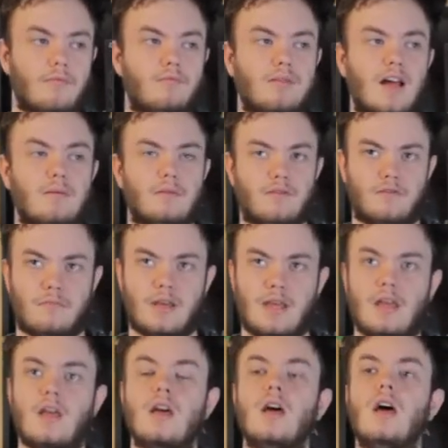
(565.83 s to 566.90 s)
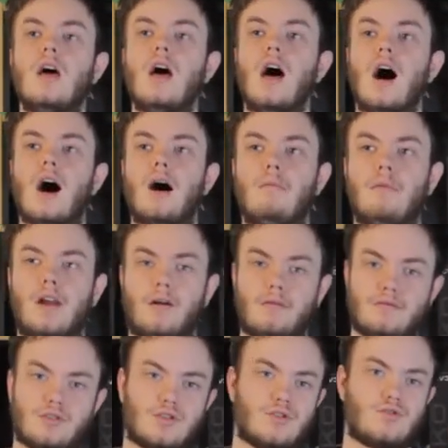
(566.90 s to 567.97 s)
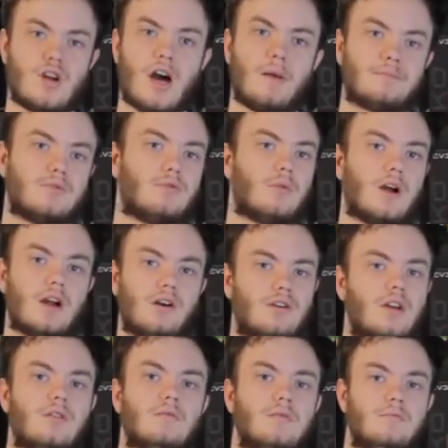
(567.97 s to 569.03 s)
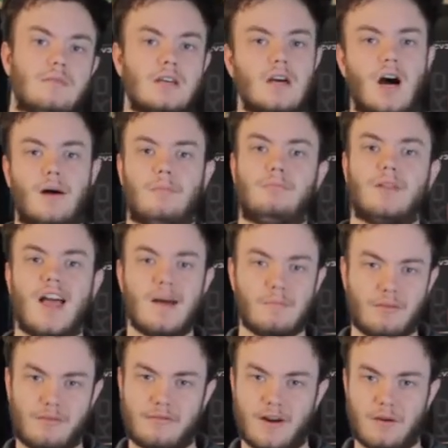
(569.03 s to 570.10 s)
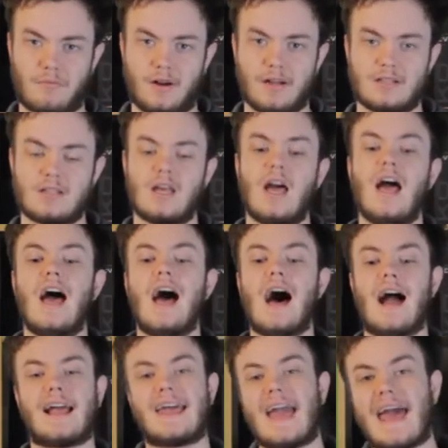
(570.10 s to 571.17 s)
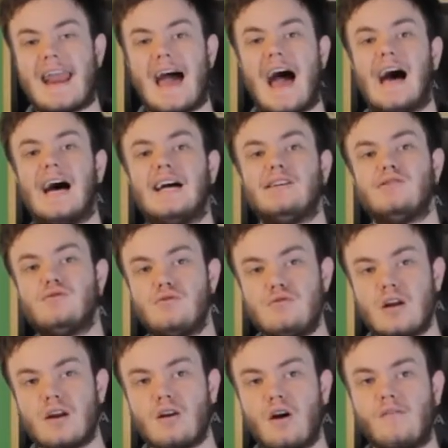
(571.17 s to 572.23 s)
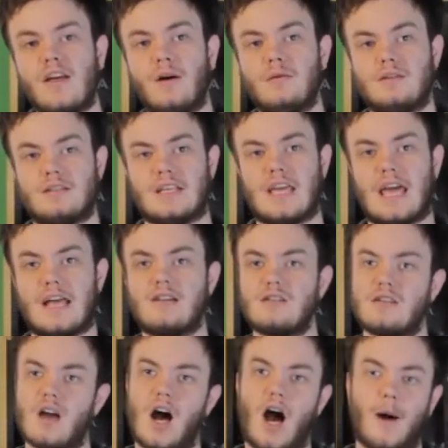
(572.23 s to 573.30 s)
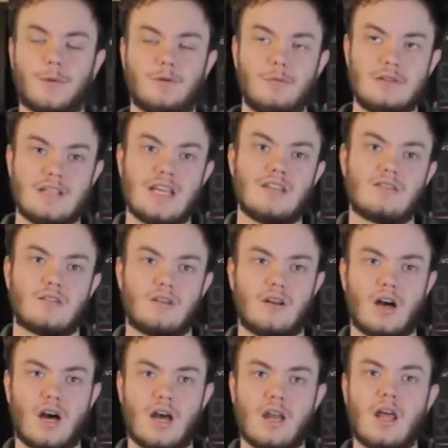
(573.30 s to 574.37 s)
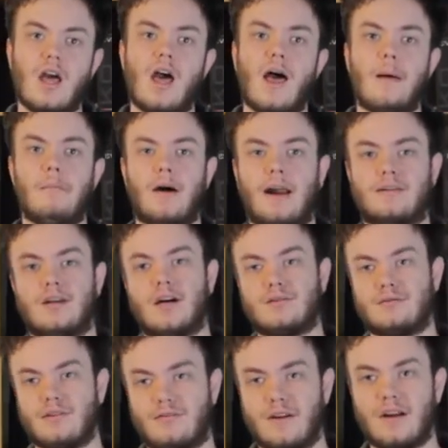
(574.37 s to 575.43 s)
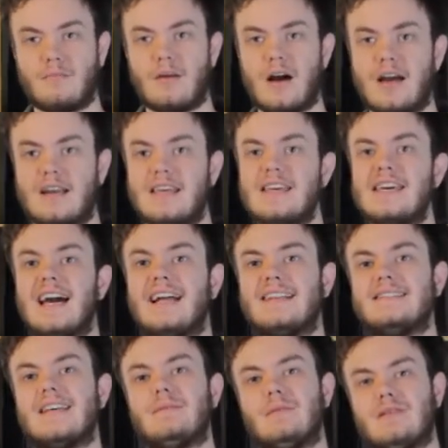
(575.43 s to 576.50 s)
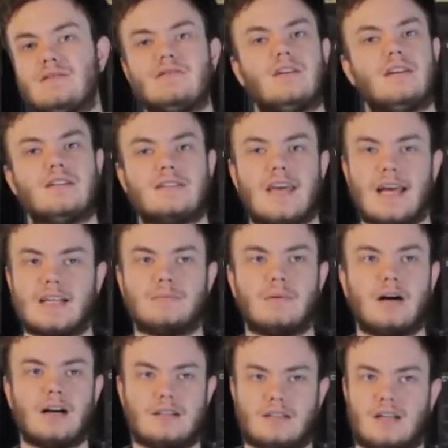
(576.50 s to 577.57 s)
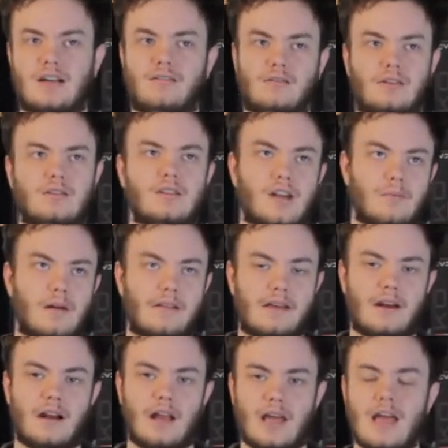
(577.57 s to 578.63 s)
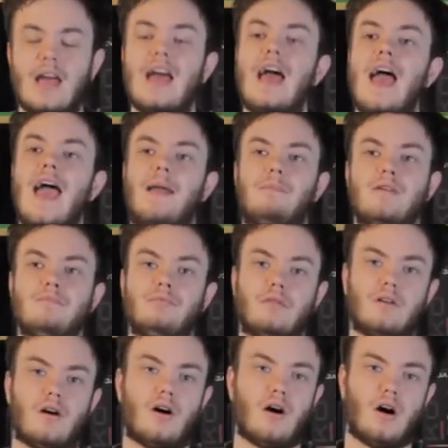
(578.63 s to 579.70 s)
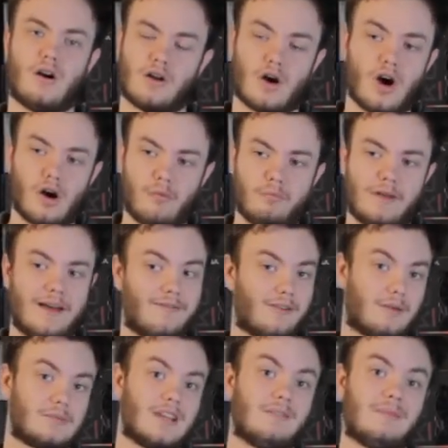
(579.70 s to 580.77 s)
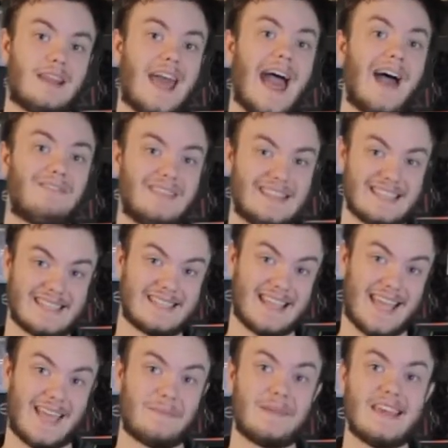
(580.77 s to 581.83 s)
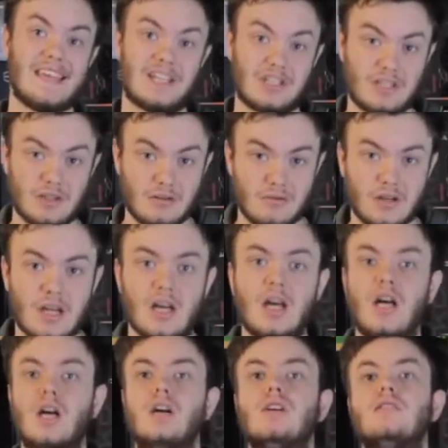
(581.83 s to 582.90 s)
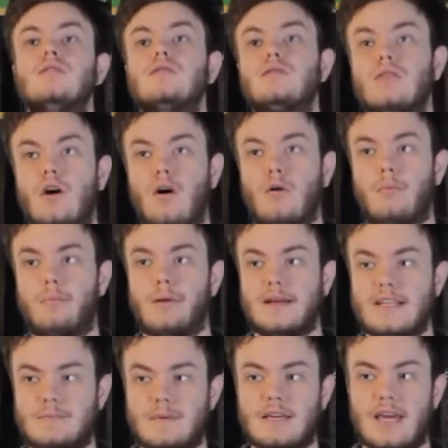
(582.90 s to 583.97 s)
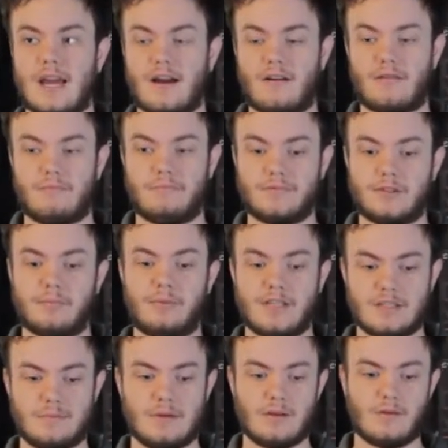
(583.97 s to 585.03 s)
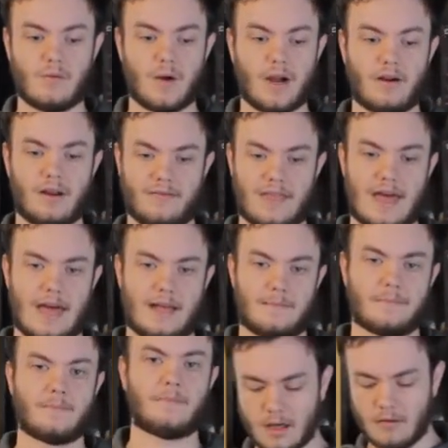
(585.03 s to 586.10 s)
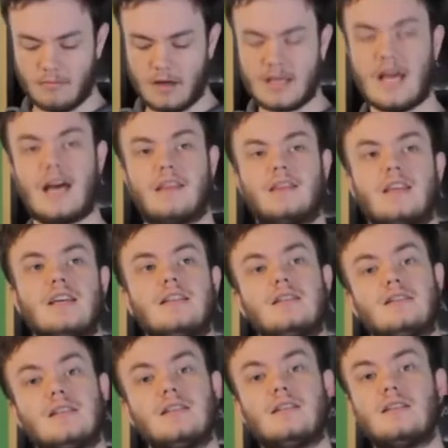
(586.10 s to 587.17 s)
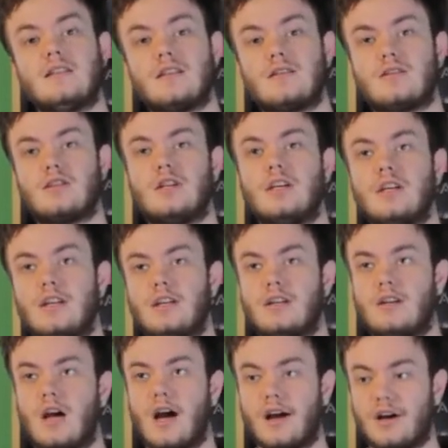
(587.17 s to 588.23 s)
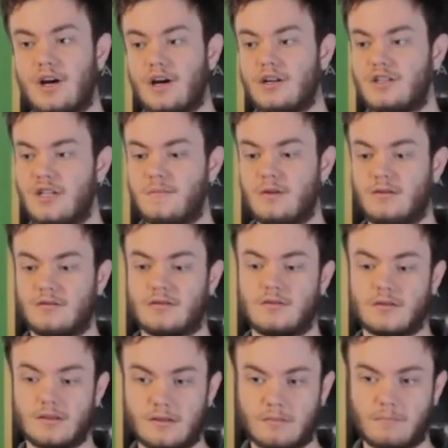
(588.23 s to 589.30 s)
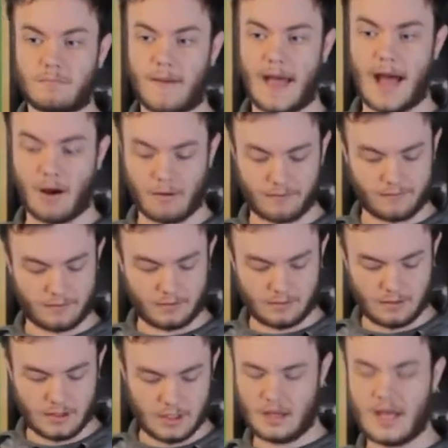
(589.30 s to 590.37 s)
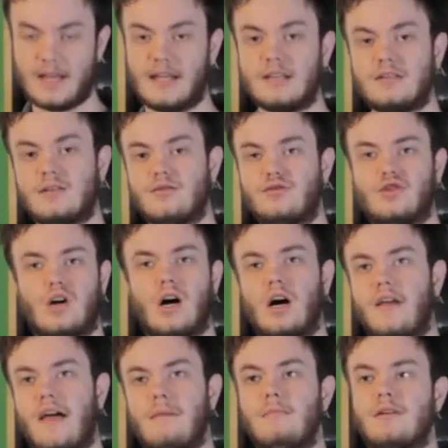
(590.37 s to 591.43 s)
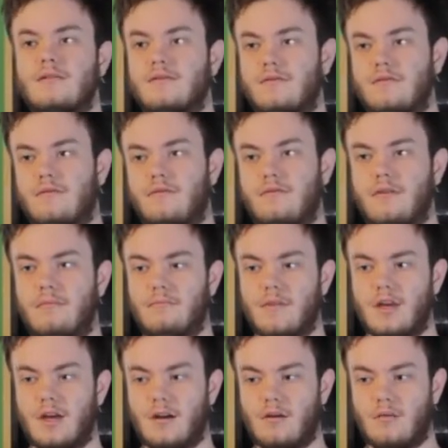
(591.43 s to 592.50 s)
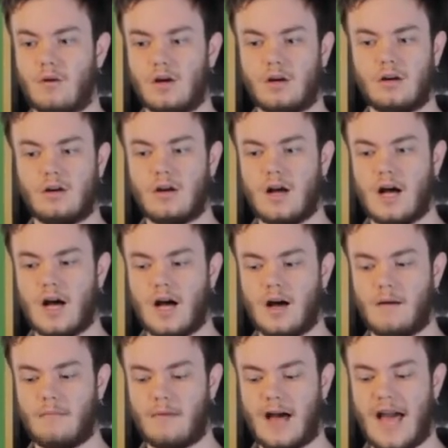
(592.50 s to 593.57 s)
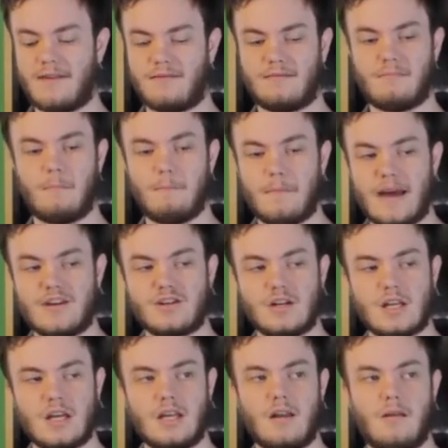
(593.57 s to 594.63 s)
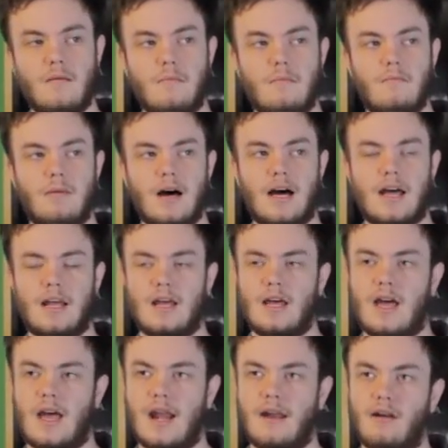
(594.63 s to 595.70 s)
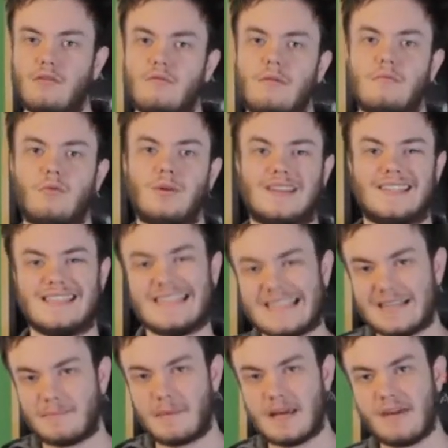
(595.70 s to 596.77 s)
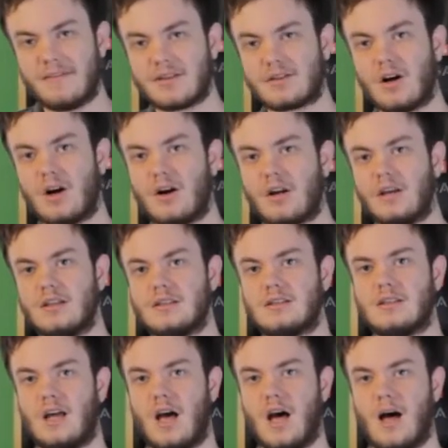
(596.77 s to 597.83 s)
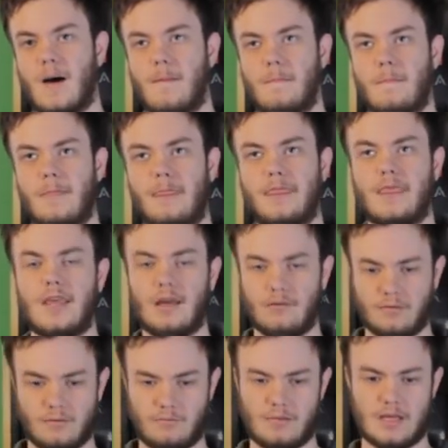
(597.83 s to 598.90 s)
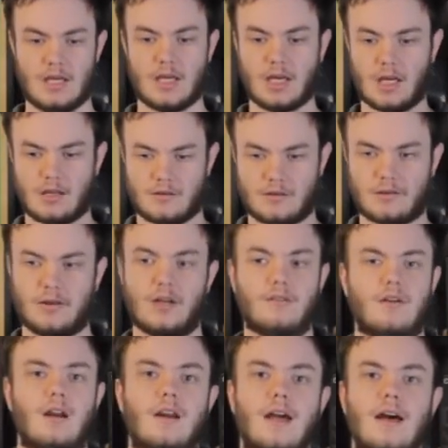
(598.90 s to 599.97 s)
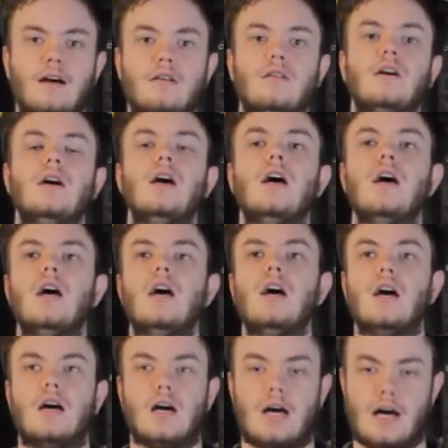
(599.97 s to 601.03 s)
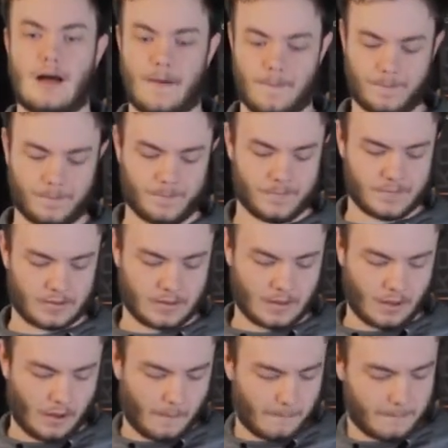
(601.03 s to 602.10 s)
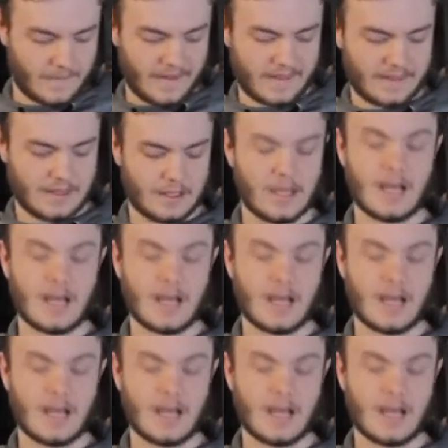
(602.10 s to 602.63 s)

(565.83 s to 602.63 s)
playable for me. But it would just drop to where it would be unplayable frame rates. Again, I do not know if that was engine optimization or not, but I talked to a friend of mine, he had the same issues on his Xbox, and I looked it up on the internet, and people on all platforms have been having the same issue. So please be wary of that. But yeah, this is a good GPU. It's powerful. It doesn't draw that much from the wall. I haven't measured it, and I don't remember what the TDP of this card is. It would be on the screen right now. But